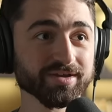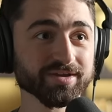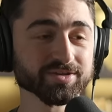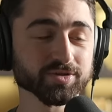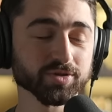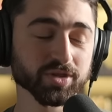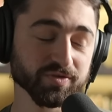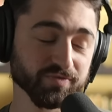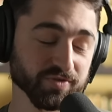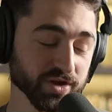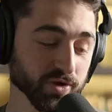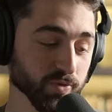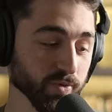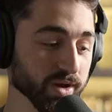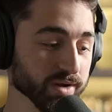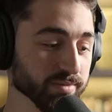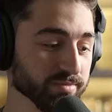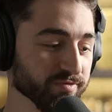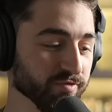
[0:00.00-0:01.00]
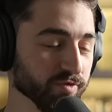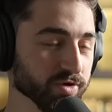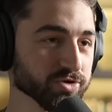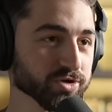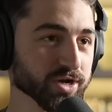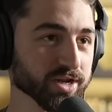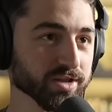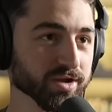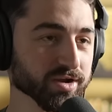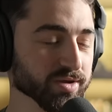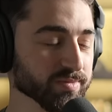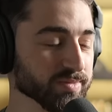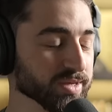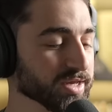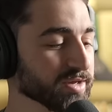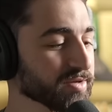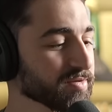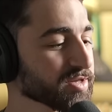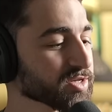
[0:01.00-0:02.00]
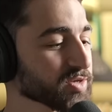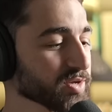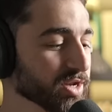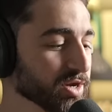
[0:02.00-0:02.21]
So look at figure one before you try to dunk on me. Wow. So I